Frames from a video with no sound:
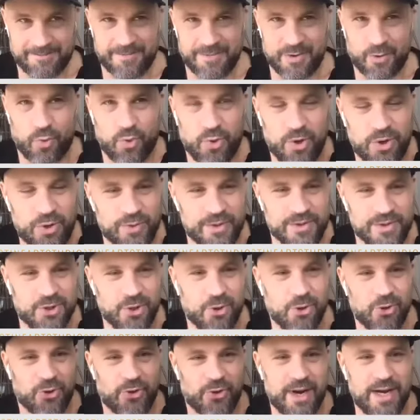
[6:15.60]
the world was
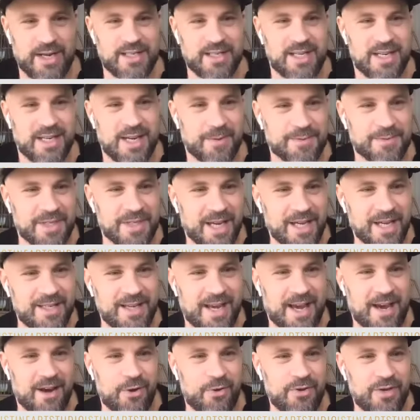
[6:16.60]
so crazy and upside
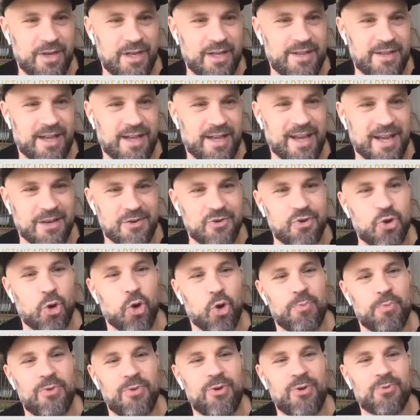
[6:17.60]
down that like
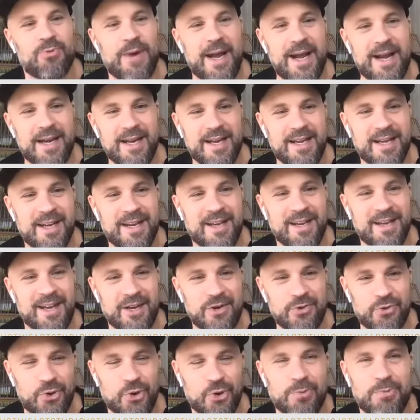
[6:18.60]
normal writing and
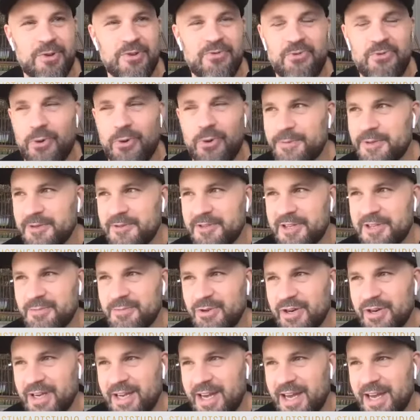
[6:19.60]
like normal forms of
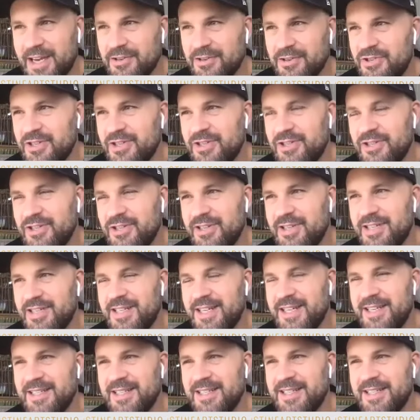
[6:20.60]
communication
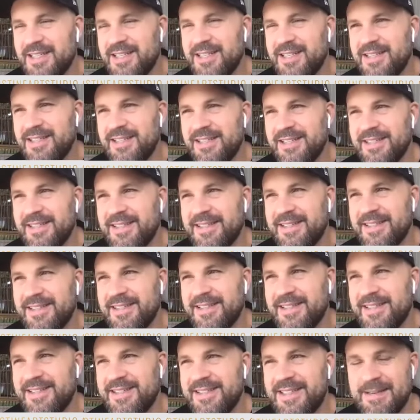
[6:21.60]
didn't
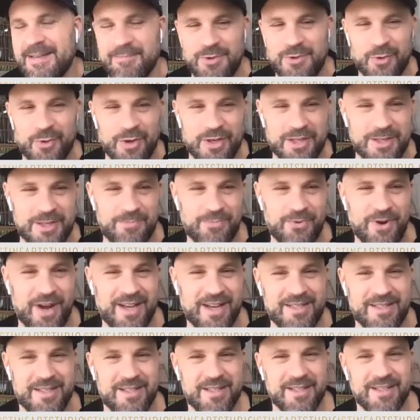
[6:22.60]
seem to
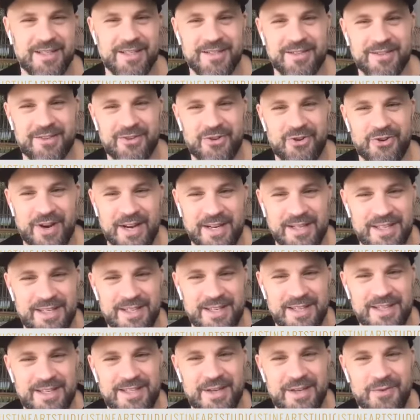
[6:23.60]
express the
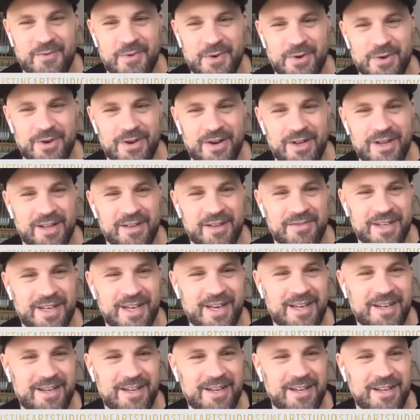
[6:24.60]
craziness that we were all living
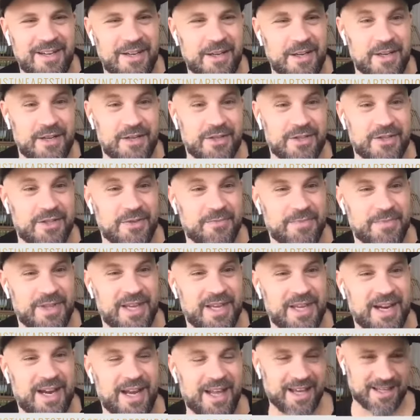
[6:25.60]
in so but
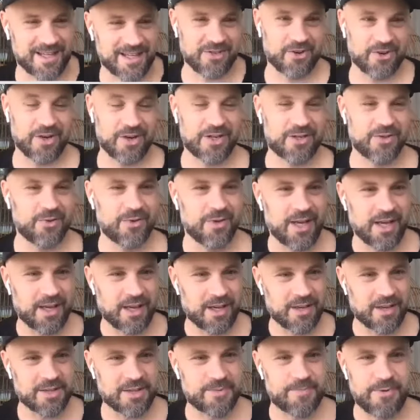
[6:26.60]
then i like started to like
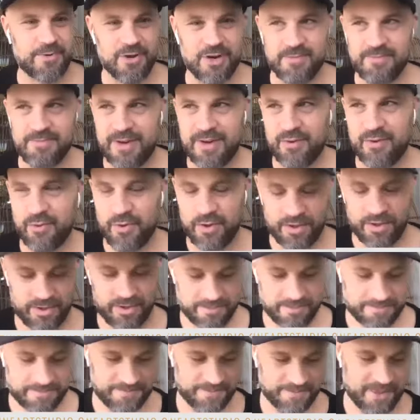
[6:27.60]
experiment with
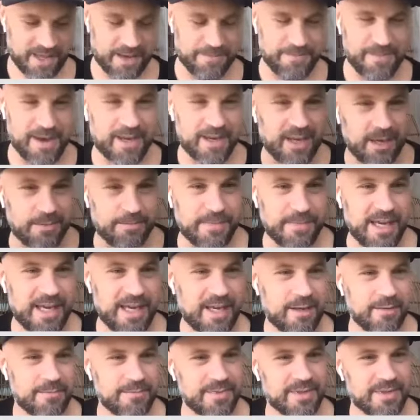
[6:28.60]
like making
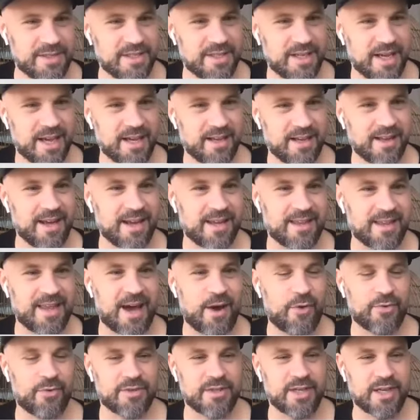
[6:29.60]
memes and like
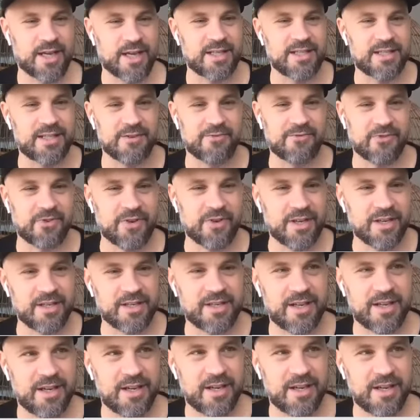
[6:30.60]
that was like a different